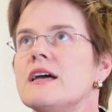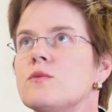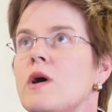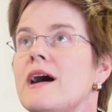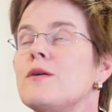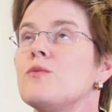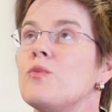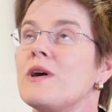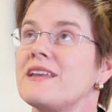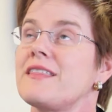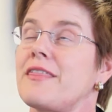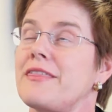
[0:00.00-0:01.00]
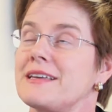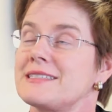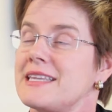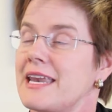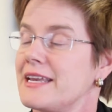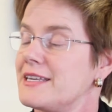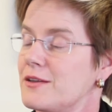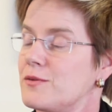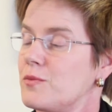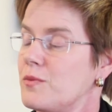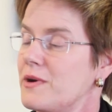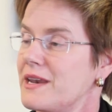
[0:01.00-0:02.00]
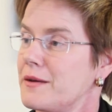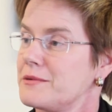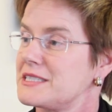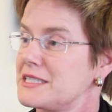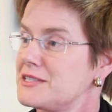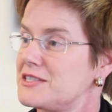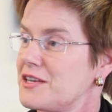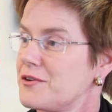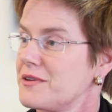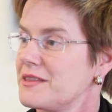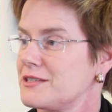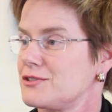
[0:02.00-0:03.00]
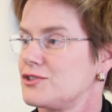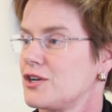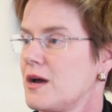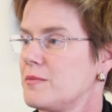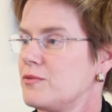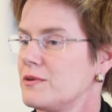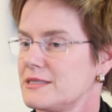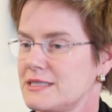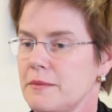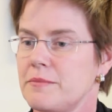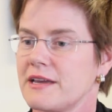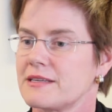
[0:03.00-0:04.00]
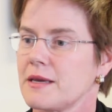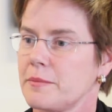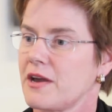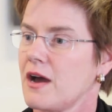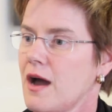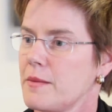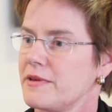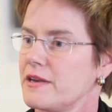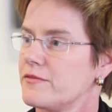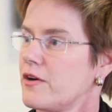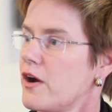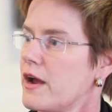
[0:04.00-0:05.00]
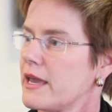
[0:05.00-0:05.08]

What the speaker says: Well, one of the things that I did when I was considering this job was I picked up a copy of our